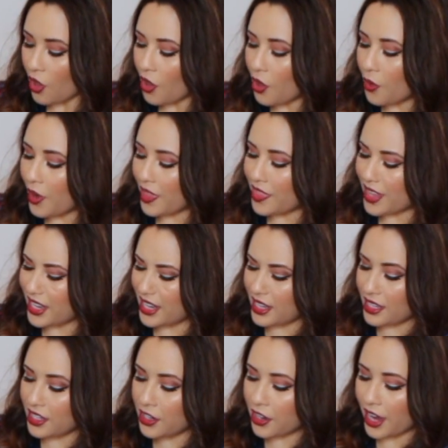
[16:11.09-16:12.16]
Oh, and then in
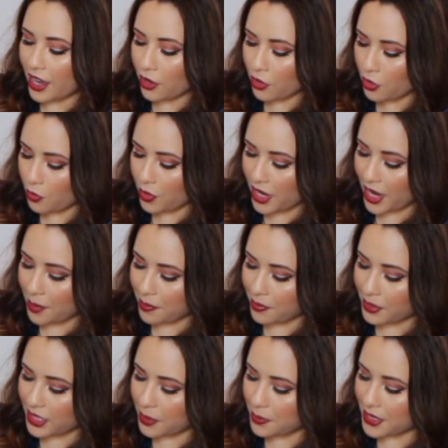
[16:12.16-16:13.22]
here, I don't know
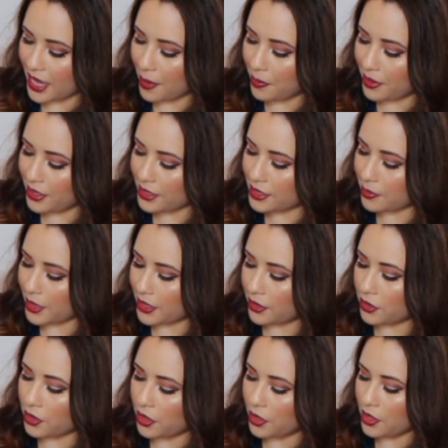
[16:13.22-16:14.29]
what keeps happening to my
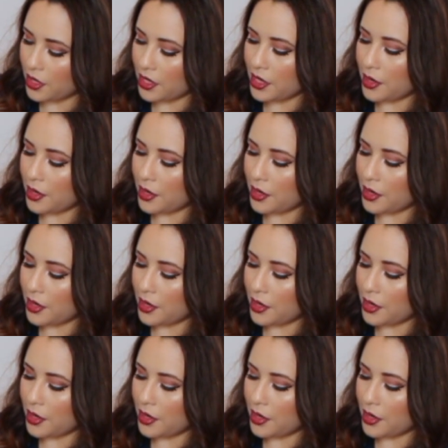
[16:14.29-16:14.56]
little